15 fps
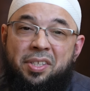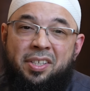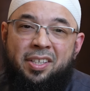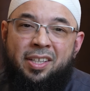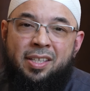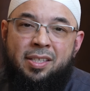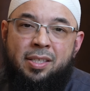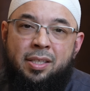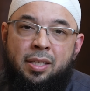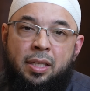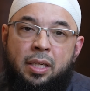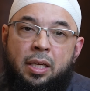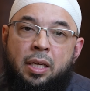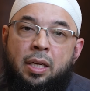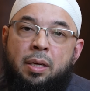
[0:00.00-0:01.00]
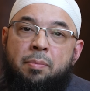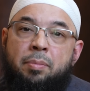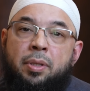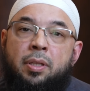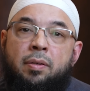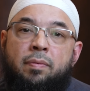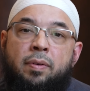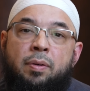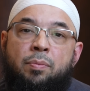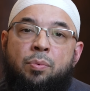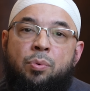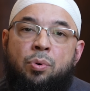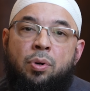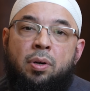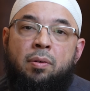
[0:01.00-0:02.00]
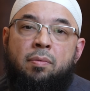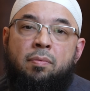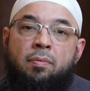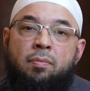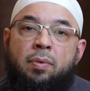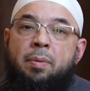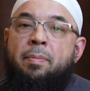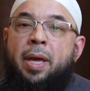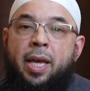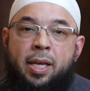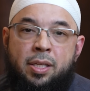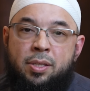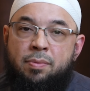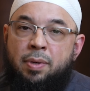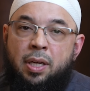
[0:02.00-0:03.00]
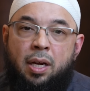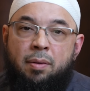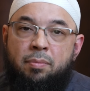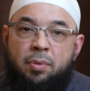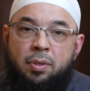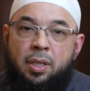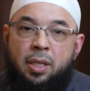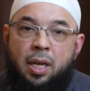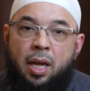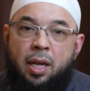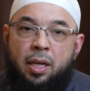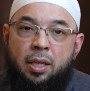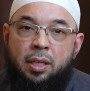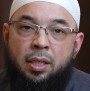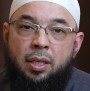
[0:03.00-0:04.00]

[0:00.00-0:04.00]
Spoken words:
in an instant. But the reward remains, walhamdulillah.